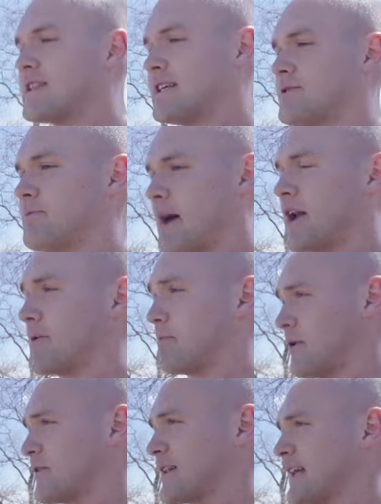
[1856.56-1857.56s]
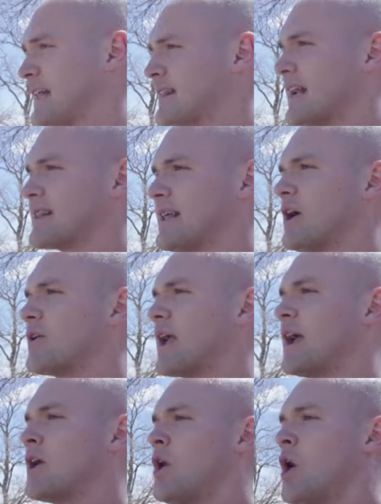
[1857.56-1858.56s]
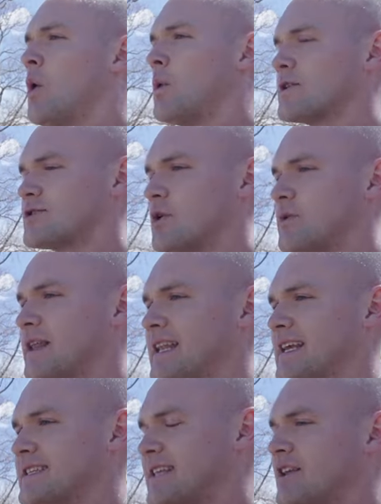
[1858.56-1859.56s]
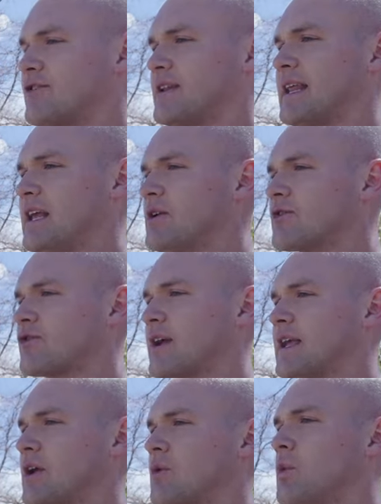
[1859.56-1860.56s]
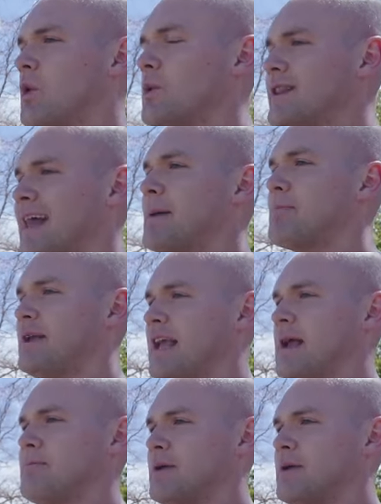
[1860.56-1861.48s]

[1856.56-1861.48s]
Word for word: things matter perfectly and then I think okay well so then the extension and the heel striking well would that be a